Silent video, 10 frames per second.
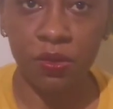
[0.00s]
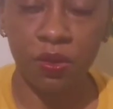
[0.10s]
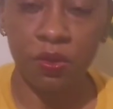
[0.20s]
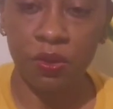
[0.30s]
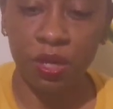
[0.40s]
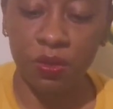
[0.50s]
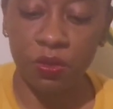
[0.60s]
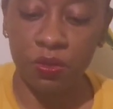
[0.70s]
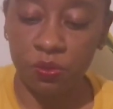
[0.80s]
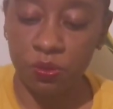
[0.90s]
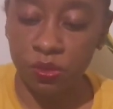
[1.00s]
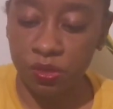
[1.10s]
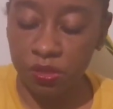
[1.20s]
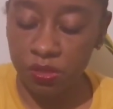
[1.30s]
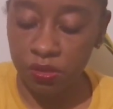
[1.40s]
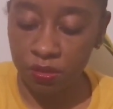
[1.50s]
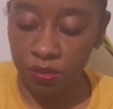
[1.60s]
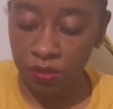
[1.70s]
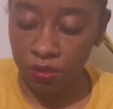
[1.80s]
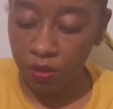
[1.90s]
or you can use
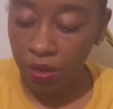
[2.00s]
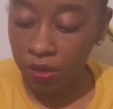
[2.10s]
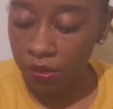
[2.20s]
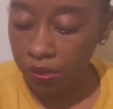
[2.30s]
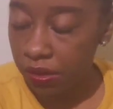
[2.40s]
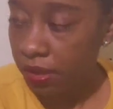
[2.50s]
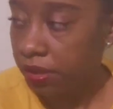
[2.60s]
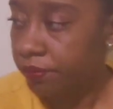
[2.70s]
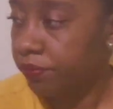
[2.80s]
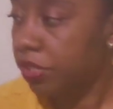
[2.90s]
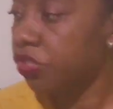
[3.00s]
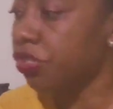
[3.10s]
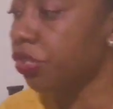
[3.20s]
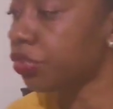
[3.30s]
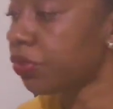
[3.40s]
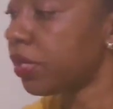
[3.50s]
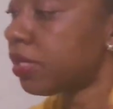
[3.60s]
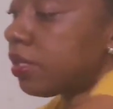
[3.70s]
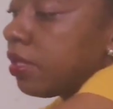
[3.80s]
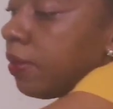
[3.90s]
alcohol, it's your choice.